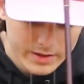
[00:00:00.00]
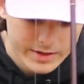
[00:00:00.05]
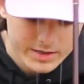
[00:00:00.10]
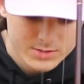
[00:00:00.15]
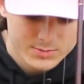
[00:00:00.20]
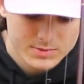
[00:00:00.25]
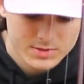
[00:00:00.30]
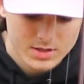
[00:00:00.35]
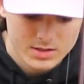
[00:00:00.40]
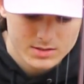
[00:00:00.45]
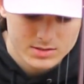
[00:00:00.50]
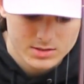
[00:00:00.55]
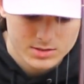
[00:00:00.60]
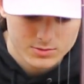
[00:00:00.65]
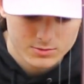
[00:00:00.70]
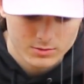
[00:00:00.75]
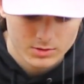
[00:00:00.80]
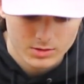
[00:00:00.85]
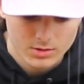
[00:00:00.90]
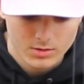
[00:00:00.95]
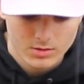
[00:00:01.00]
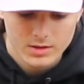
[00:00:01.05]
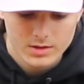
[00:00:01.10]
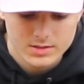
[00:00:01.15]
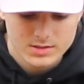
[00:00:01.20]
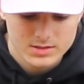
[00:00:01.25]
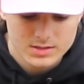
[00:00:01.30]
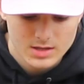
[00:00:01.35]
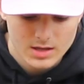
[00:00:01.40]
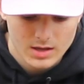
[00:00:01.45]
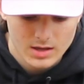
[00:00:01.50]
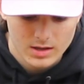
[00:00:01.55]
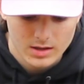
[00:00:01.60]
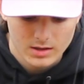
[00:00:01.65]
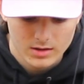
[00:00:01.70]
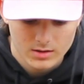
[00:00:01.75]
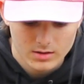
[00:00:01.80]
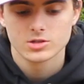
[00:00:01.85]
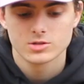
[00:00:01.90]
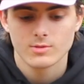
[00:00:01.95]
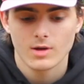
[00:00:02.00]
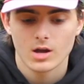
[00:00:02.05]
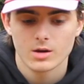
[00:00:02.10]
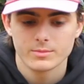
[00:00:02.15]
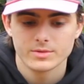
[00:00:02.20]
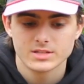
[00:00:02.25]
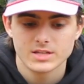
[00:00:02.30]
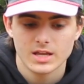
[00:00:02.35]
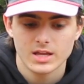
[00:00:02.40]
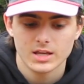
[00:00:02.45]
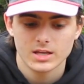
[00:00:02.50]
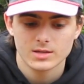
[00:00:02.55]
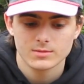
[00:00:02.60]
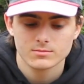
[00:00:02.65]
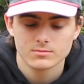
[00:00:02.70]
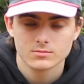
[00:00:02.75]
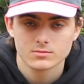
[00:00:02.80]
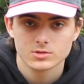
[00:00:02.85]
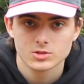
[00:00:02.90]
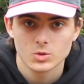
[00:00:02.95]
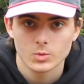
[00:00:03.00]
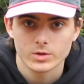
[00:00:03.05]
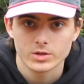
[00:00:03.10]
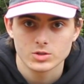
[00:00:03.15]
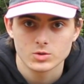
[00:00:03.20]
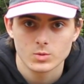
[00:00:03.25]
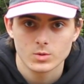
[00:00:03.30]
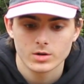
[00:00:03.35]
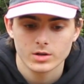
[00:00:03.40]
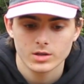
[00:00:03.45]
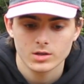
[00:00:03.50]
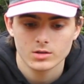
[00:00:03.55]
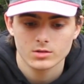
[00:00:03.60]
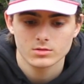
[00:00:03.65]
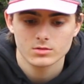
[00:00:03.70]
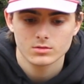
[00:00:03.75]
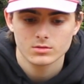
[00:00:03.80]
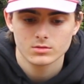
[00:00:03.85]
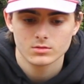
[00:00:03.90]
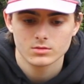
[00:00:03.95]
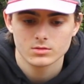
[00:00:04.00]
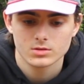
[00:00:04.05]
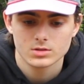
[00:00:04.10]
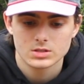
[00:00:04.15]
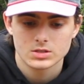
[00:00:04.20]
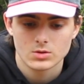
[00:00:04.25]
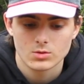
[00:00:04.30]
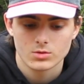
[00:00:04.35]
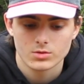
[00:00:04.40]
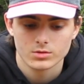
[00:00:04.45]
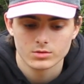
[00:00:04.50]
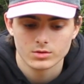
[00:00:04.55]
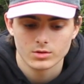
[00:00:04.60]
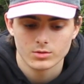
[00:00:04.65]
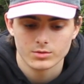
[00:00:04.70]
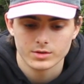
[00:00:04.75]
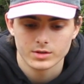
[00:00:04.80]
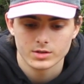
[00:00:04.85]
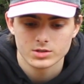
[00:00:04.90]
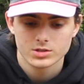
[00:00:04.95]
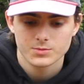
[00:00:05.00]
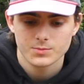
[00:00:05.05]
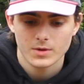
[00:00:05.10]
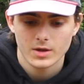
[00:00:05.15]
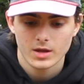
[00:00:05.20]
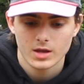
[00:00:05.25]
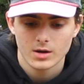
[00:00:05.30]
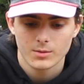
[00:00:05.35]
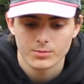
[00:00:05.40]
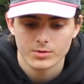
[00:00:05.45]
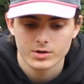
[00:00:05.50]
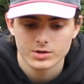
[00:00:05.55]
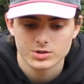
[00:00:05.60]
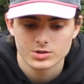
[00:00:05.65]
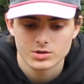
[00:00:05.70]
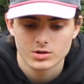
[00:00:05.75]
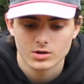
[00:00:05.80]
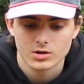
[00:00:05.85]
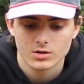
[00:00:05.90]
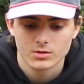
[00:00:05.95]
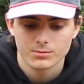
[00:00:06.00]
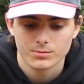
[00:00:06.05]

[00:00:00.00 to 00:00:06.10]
I guess, besides this reel. This is a Shimano Metanium 2020, sold only in Japan, I'm pretty sure,